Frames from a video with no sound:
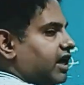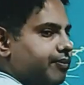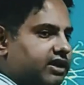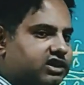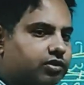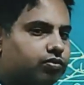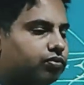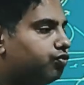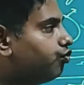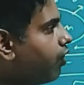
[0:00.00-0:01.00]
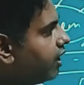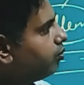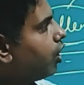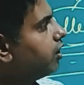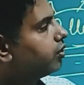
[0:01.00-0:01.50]
MHC1
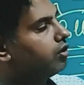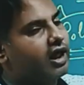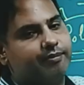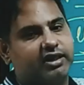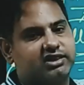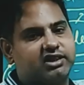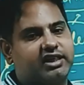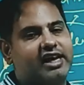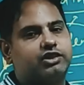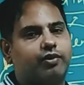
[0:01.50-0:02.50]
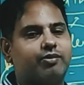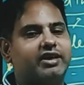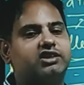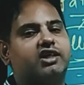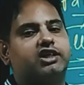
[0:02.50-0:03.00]
molecule, MHC stands for
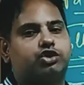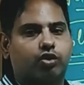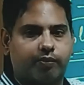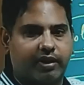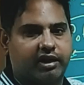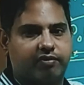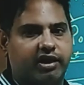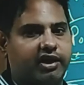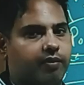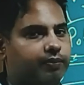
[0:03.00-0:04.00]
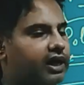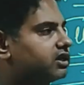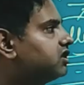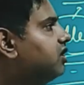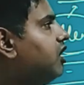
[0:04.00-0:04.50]
major histocompatibility
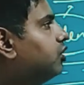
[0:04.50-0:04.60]
complex.